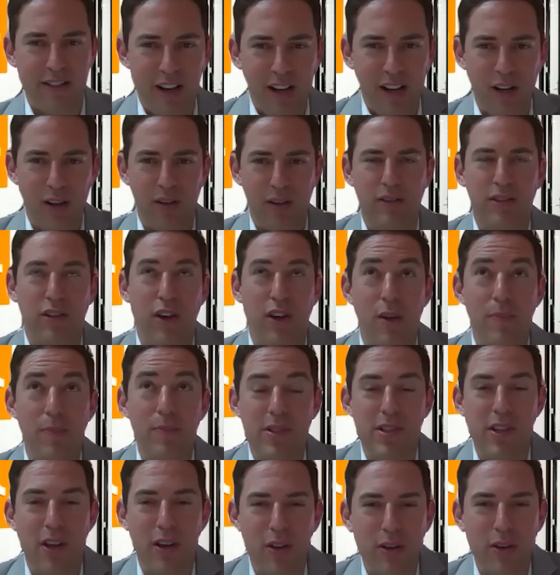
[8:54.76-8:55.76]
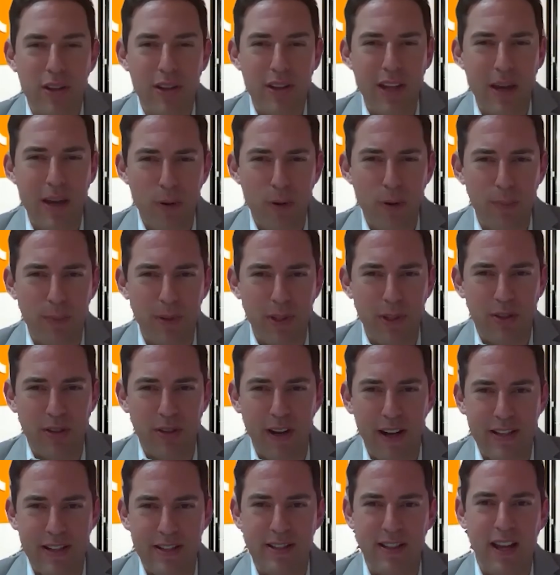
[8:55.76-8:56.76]
dialogue, Tom. So that
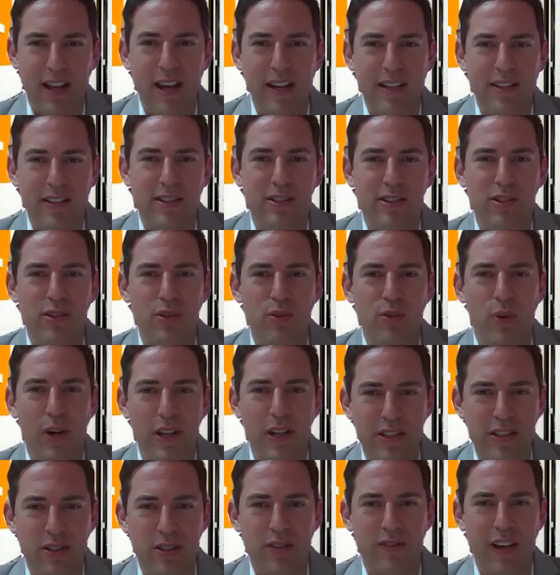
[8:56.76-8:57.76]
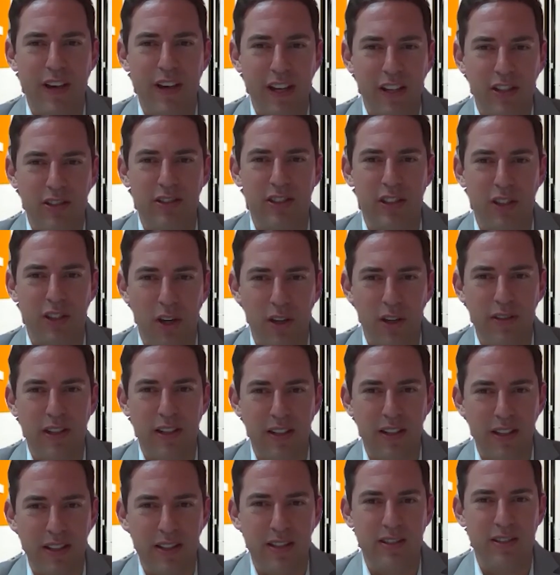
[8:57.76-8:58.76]
probably translates to once you've
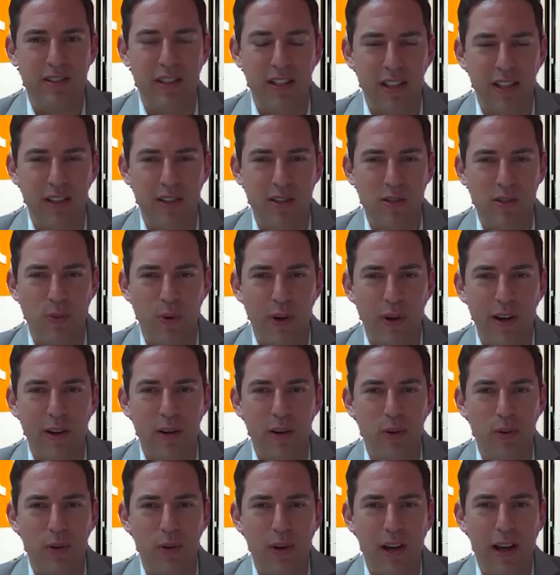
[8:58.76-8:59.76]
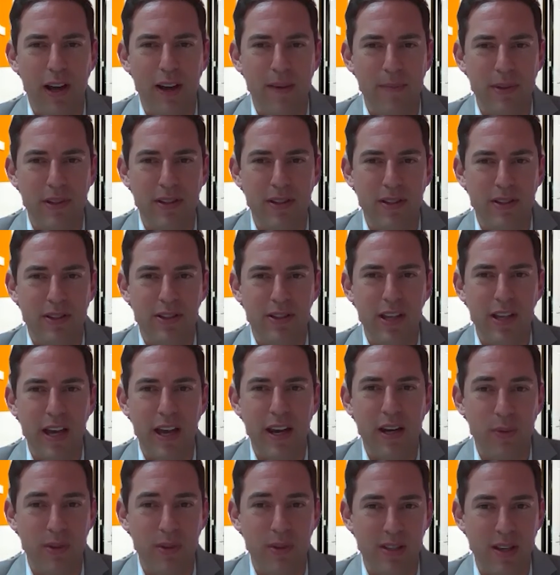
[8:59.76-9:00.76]
actually got the listing as well.
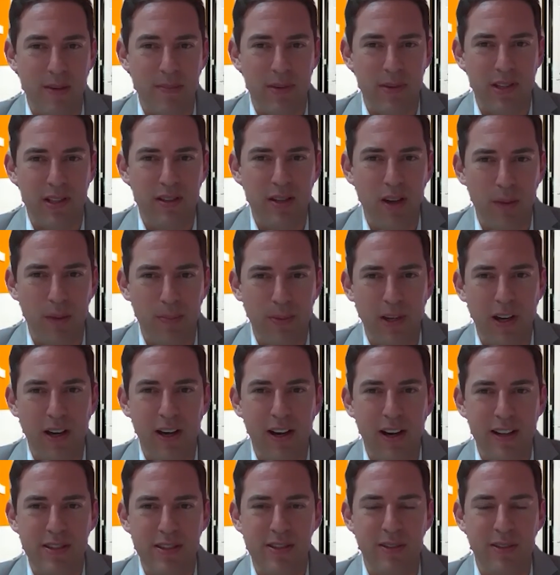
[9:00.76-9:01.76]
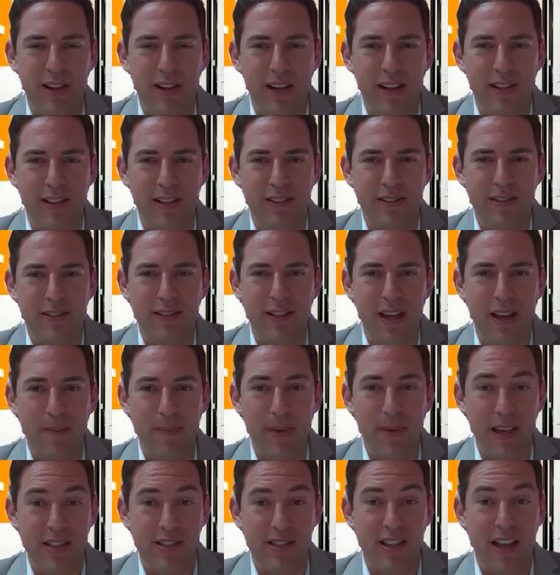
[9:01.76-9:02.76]
In chatting with some of the top guys around
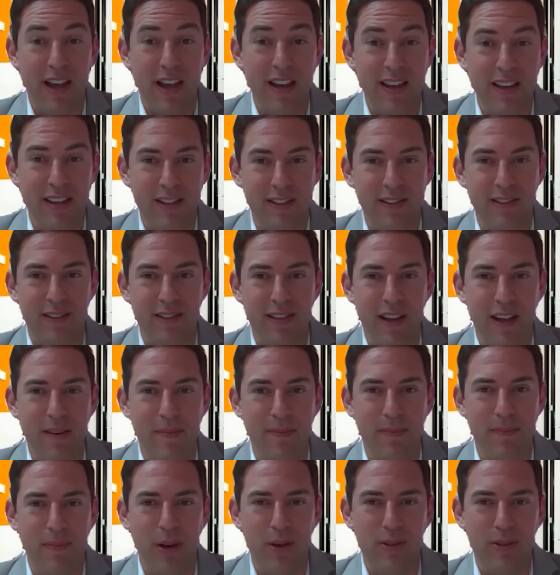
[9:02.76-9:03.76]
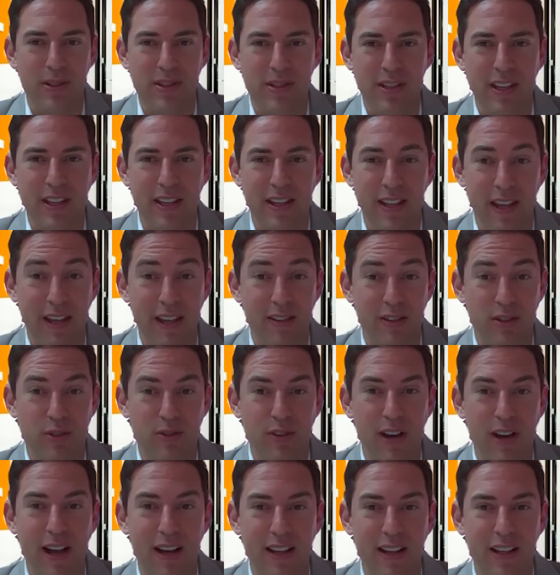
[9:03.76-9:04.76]
SA and OC and
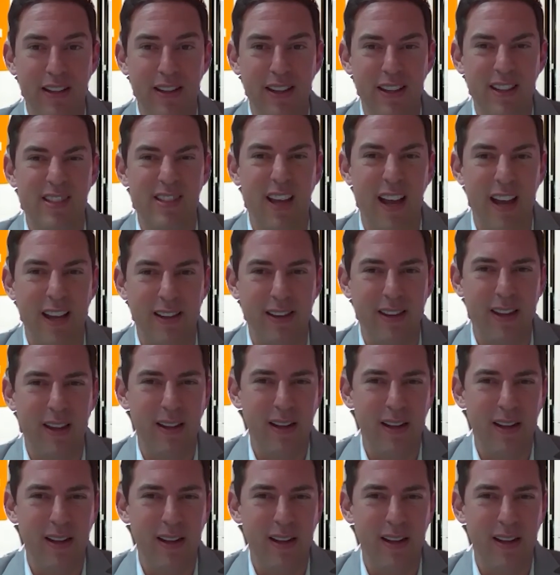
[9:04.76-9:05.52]
Australia, they're saying